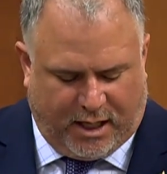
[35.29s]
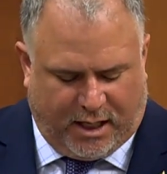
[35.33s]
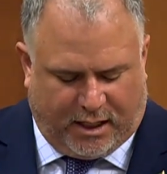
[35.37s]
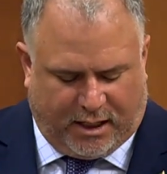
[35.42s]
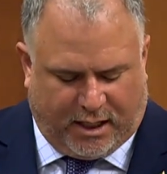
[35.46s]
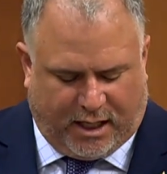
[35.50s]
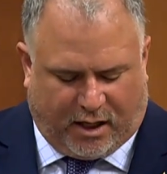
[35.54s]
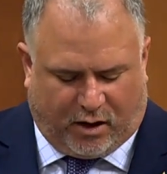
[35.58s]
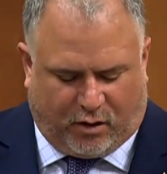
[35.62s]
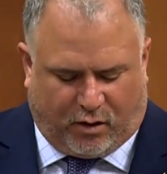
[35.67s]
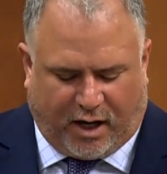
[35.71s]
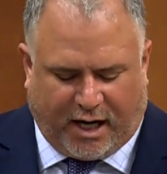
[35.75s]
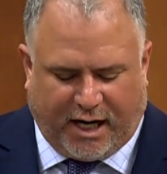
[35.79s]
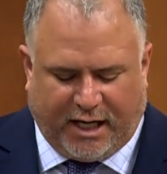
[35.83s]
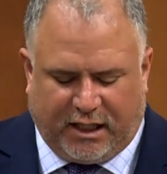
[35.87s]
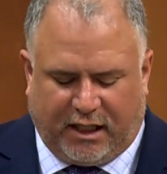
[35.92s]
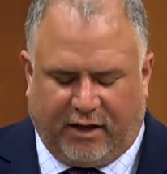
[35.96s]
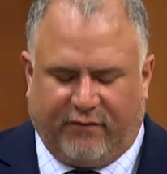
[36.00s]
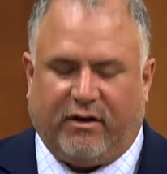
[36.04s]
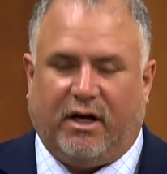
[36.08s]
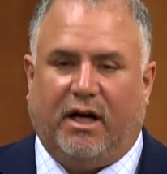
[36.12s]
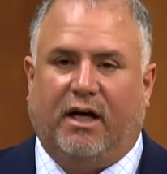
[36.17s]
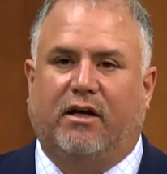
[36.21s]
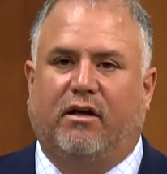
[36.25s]
Now, I
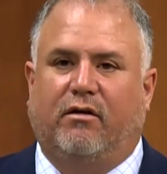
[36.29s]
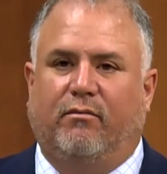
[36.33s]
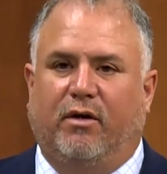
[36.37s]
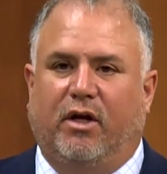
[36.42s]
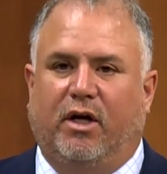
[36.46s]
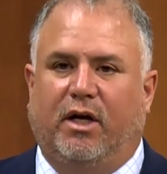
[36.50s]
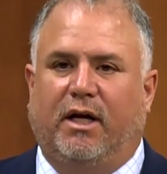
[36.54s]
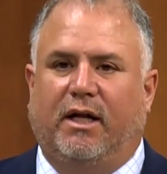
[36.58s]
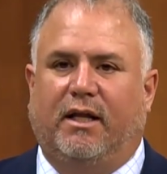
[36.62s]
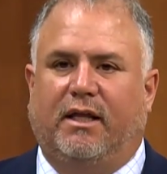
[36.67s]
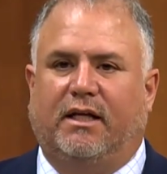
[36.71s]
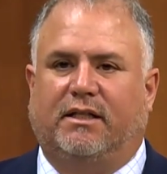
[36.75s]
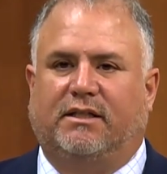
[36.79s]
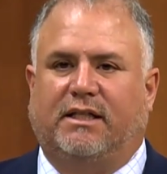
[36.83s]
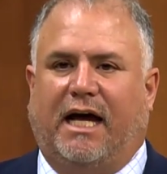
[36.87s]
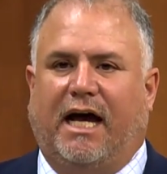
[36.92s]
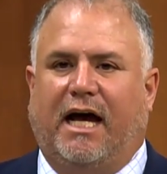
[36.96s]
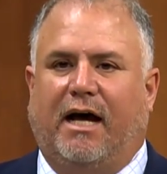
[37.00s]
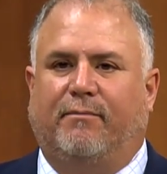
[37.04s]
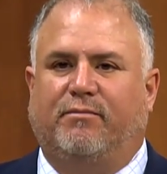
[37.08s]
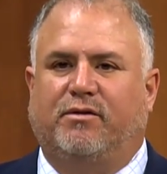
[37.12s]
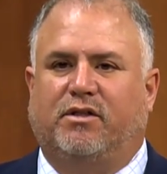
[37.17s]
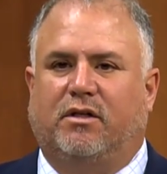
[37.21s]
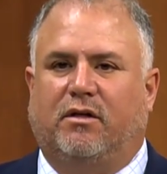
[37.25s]
live in a community that's
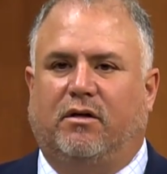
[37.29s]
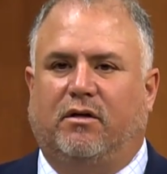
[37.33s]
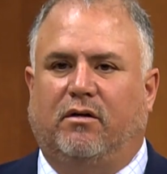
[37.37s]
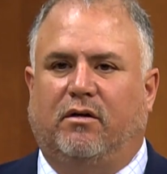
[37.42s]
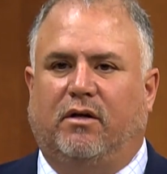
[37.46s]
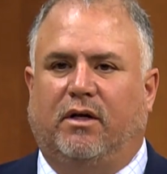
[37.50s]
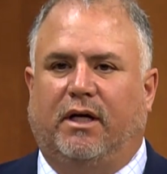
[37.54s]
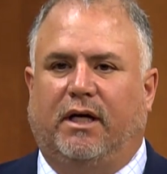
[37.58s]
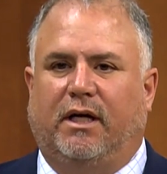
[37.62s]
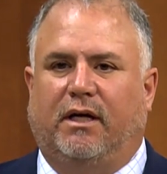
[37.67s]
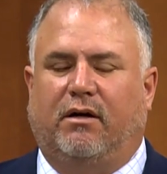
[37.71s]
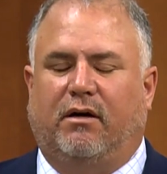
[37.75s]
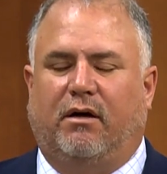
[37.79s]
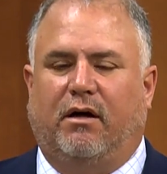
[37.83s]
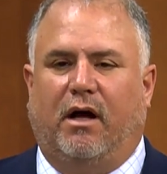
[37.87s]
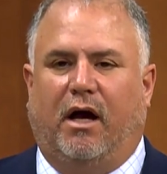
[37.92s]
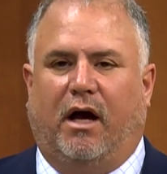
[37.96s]
absolutely